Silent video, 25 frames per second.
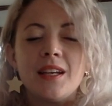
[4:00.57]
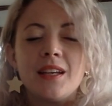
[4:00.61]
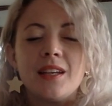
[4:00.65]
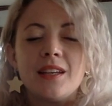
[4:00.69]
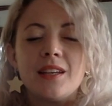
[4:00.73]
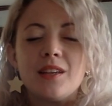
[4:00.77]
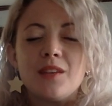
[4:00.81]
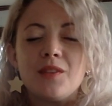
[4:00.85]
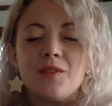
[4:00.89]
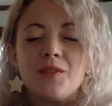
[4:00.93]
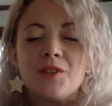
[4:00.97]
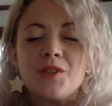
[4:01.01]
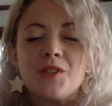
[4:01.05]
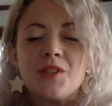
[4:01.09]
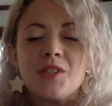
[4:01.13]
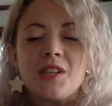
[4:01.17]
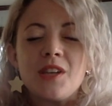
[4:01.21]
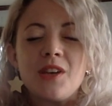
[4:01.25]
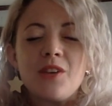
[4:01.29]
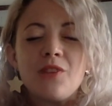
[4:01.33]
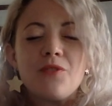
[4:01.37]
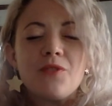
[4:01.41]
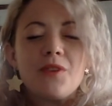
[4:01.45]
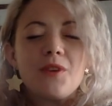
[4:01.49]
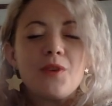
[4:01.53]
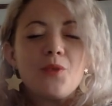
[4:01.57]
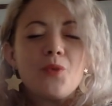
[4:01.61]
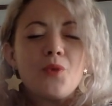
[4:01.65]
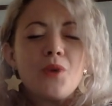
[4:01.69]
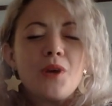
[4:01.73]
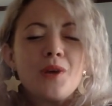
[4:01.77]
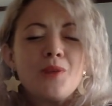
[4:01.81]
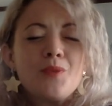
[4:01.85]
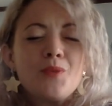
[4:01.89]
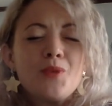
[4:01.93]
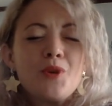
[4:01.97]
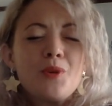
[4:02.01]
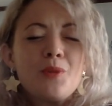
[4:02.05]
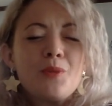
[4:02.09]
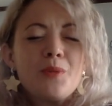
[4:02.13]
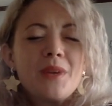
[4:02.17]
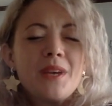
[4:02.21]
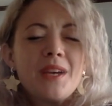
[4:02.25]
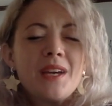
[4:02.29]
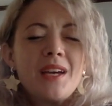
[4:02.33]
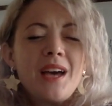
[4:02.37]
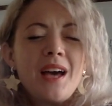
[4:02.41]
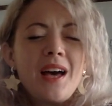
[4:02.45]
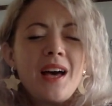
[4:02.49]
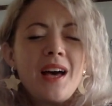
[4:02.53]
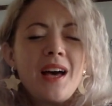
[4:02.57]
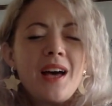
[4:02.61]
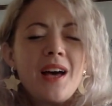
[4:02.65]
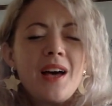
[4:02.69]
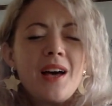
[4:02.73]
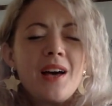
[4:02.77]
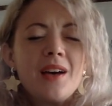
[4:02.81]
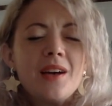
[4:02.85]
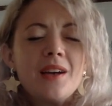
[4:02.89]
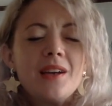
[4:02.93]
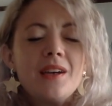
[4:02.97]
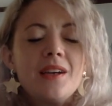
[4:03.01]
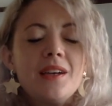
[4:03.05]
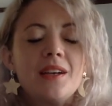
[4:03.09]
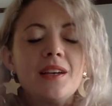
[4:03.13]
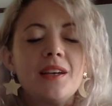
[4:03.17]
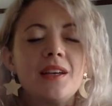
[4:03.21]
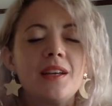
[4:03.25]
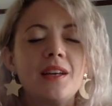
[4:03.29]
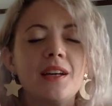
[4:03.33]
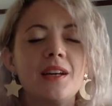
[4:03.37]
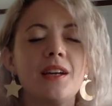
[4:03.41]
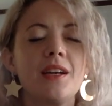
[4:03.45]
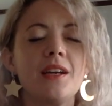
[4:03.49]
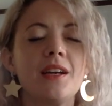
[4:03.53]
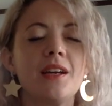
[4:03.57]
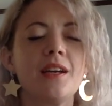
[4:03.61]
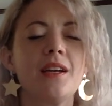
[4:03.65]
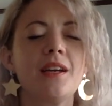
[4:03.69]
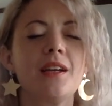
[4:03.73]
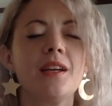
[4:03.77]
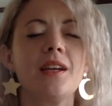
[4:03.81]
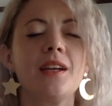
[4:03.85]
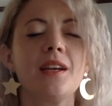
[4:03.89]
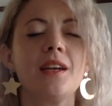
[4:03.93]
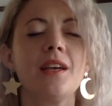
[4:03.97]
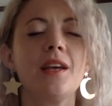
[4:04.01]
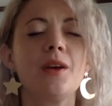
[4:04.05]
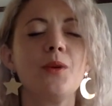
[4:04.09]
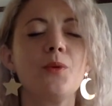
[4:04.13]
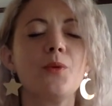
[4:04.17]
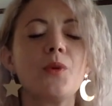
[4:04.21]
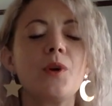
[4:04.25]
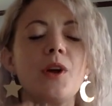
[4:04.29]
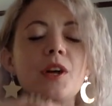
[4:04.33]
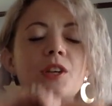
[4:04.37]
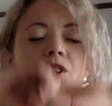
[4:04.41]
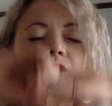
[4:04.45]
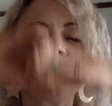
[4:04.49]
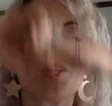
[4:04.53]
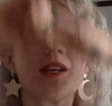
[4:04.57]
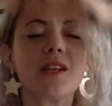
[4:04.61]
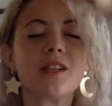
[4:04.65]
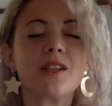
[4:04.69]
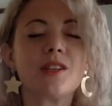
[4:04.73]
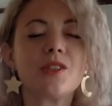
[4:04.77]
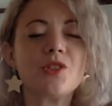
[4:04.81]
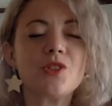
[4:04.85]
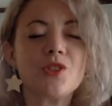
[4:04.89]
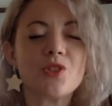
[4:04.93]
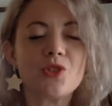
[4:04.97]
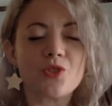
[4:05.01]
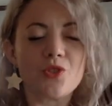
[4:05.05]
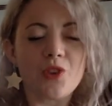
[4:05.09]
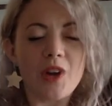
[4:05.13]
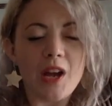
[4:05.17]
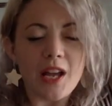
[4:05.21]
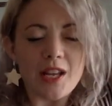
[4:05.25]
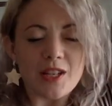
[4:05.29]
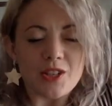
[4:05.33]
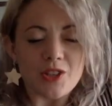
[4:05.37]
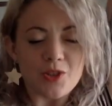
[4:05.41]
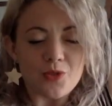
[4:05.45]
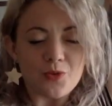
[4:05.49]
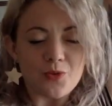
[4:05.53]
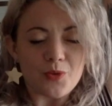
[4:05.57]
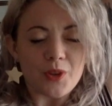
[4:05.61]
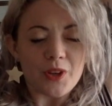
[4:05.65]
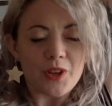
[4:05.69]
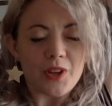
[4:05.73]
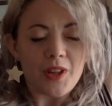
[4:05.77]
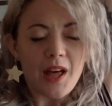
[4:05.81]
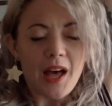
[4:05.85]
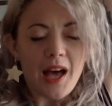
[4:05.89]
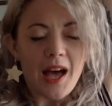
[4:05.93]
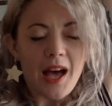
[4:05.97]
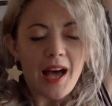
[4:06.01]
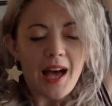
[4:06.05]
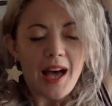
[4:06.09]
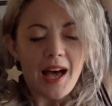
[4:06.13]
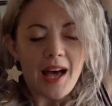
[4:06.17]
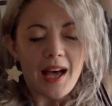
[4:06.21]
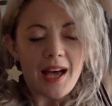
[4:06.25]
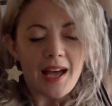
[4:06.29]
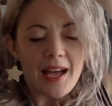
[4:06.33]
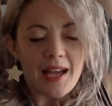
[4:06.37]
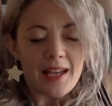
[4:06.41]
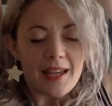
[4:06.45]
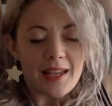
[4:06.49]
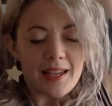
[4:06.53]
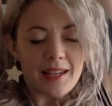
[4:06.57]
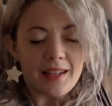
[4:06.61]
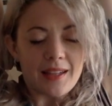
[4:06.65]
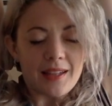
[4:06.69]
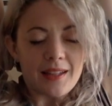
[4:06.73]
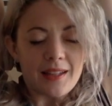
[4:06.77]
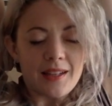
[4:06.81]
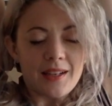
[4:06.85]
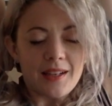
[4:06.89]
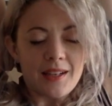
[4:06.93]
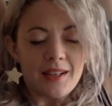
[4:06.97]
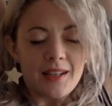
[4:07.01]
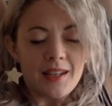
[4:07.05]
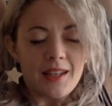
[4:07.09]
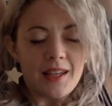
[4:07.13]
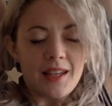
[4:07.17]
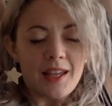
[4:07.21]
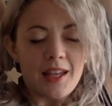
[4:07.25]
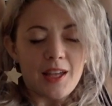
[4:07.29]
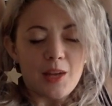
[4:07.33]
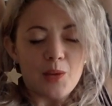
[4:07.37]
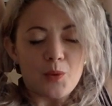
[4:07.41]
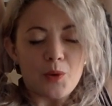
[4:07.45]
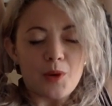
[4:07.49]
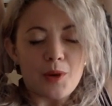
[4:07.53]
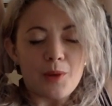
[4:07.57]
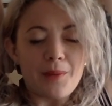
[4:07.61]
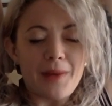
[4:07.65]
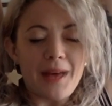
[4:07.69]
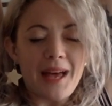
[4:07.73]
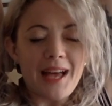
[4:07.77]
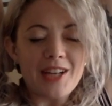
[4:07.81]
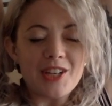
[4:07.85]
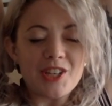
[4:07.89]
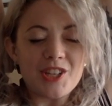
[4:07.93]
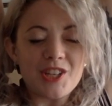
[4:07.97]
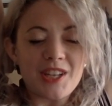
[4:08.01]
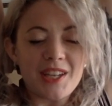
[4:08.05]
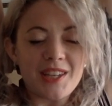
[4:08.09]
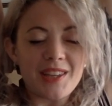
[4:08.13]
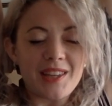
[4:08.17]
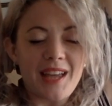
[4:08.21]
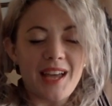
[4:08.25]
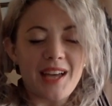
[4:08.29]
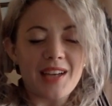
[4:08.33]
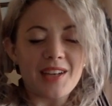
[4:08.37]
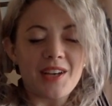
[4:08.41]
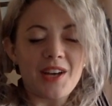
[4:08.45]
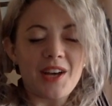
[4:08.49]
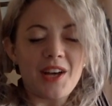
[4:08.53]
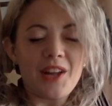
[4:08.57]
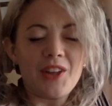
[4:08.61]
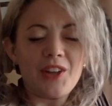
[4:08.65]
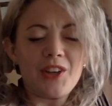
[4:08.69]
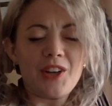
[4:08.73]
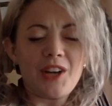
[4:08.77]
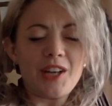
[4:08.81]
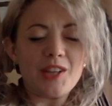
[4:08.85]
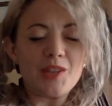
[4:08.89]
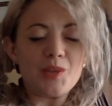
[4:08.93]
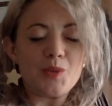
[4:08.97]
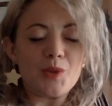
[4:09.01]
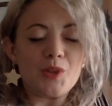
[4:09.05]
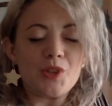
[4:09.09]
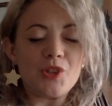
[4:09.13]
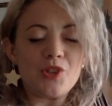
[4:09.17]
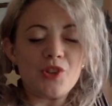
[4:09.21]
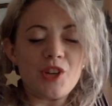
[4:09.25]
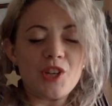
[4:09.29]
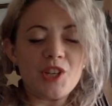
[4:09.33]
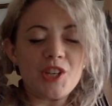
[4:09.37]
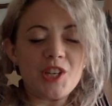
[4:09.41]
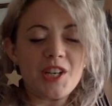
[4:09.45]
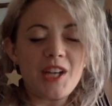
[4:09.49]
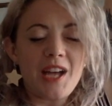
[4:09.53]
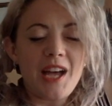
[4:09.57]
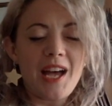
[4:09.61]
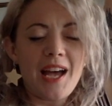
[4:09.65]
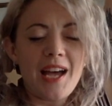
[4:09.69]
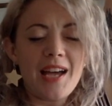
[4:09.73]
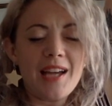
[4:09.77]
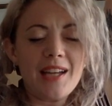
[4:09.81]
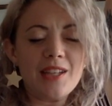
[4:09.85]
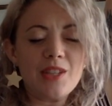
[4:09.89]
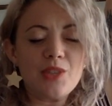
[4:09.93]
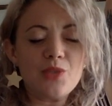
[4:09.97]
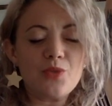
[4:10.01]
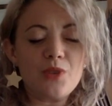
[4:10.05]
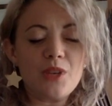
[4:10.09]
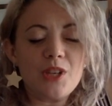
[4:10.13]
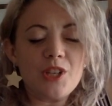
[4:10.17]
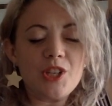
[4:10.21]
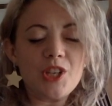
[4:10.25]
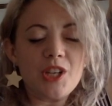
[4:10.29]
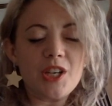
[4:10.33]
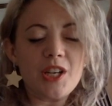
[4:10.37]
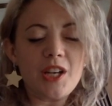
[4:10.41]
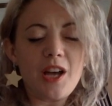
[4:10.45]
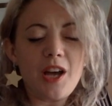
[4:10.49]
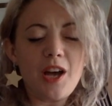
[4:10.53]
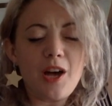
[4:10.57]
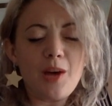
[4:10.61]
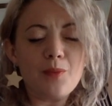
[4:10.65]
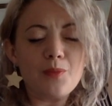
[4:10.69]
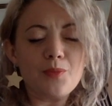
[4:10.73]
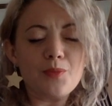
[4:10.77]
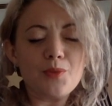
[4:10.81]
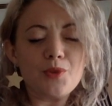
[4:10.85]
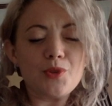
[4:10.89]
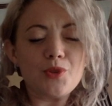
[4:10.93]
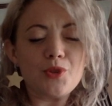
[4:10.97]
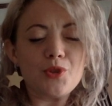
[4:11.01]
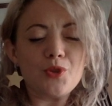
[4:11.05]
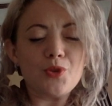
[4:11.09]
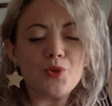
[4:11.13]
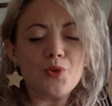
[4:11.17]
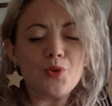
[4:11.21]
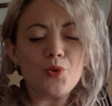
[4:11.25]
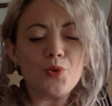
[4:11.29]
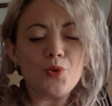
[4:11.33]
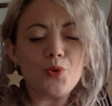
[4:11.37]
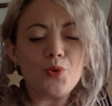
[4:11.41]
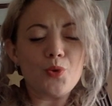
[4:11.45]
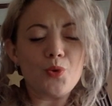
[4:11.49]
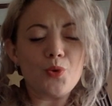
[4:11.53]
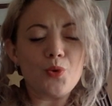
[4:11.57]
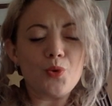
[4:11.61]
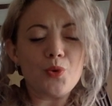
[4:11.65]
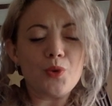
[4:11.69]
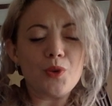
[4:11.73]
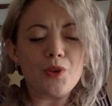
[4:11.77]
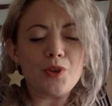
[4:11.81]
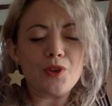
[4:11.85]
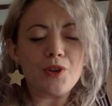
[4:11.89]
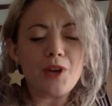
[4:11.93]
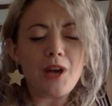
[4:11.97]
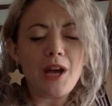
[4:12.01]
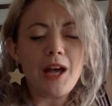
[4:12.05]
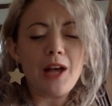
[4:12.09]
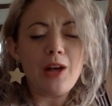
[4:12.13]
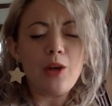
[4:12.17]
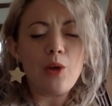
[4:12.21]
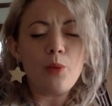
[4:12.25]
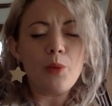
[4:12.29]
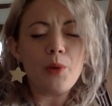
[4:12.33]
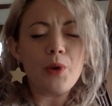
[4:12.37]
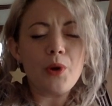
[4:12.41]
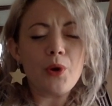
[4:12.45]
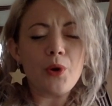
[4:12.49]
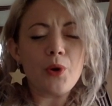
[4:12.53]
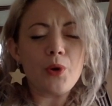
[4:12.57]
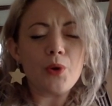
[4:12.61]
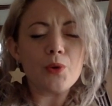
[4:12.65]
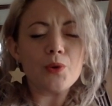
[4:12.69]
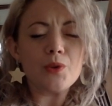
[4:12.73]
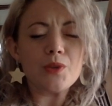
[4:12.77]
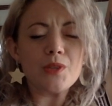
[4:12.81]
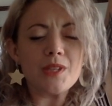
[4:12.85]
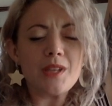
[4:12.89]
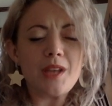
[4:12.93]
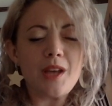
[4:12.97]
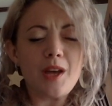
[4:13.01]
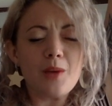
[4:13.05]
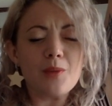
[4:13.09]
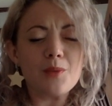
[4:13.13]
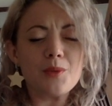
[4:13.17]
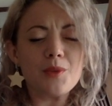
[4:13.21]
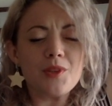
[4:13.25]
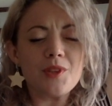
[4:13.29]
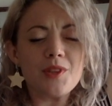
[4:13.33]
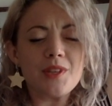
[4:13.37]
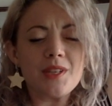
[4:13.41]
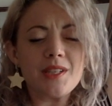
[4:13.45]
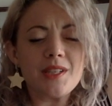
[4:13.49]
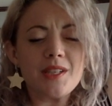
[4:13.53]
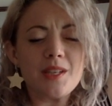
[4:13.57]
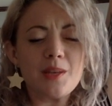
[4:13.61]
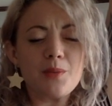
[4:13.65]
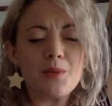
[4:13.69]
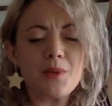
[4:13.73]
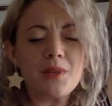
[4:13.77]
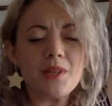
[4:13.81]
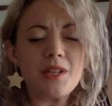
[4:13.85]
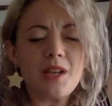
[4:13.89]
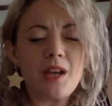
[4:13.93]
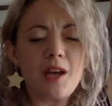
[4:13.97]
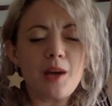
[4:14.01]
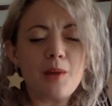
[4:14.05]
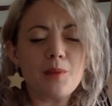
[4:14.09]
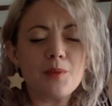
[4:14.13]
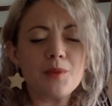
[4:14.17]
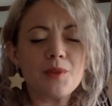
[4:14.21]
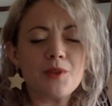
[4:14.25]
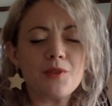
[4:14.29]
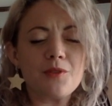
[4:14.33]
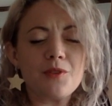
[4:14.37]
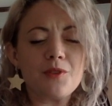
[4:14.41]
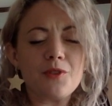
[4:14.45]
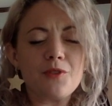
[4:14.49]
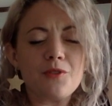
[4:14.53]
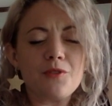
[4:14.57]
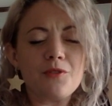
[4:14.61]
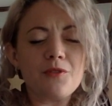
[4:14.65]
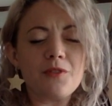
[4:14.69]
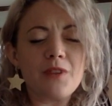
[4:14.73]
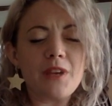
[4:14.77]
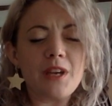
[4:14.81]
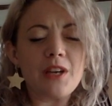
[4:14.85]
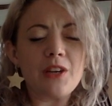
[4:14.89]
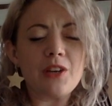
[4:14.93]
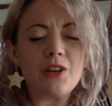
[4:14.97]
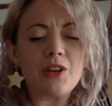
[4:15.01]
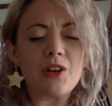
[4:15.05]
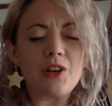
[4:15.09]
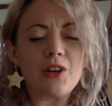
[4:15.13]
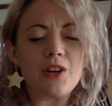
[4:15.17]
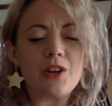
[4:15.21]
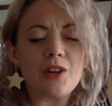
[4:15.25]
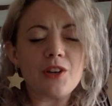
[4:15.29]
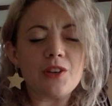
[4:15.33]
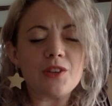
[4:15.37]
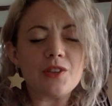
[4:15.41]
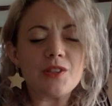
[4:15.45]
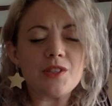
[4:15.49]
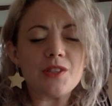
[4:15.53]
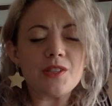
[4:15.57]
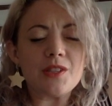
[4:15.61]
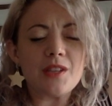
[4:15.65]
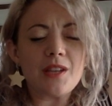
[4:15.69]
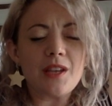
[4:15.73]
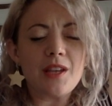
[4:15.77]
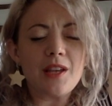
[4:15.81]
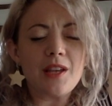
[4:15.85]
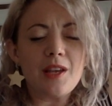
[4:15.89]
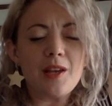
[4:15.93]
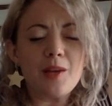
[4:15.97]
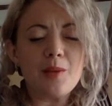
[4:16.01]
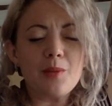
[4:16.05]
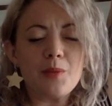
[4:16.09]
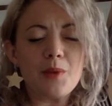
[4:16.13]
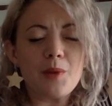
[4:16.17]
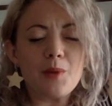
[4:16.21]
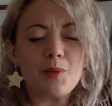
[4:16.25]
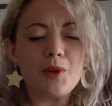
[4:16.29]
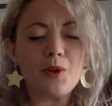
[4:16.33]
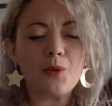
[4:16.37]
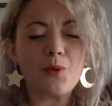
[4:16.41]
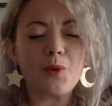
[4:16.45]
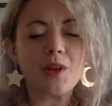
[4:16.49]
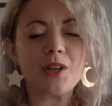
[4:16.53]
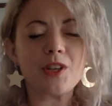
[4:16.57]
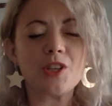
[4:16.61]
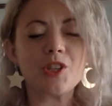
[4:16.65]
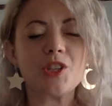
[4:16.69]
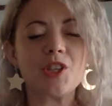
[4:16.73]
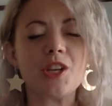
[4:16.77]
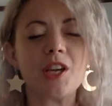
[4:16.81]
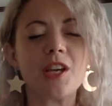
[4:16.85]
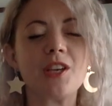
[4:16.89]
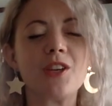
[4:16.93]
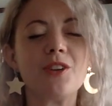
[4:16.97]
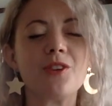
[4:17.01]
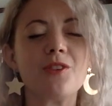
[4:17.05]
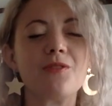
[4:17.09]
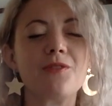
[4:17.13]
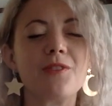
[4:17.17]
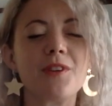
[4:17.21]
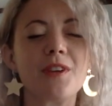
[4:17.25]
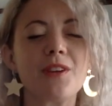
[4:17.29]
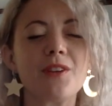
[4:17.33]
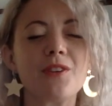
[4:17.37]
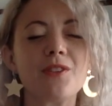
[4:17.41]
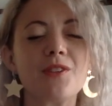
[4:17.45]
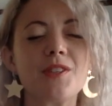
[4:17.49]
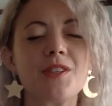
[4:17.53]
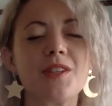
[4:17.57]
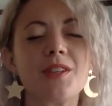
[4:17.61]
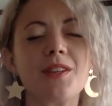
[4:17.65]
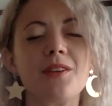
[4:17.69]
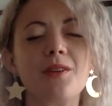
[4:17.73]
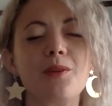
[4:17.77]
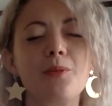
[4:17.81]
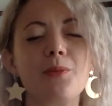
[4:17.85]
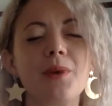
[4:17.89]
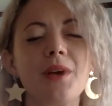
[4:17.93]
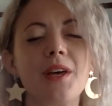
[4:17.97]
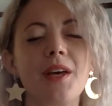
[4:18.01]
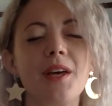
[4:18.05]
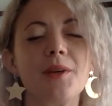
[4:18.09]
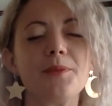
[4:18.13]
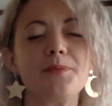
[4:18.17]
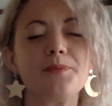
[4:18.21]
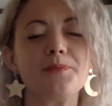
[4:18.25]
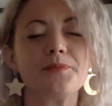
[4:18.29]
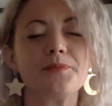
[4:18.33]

Give yourself one more big hug. We're actually going to stretch real high. And we're imagining that color as we're stretching high. It's reaching up to your elbows, up to the tippy tops of your fingers. Maybe you want to shake your fingers a little bit.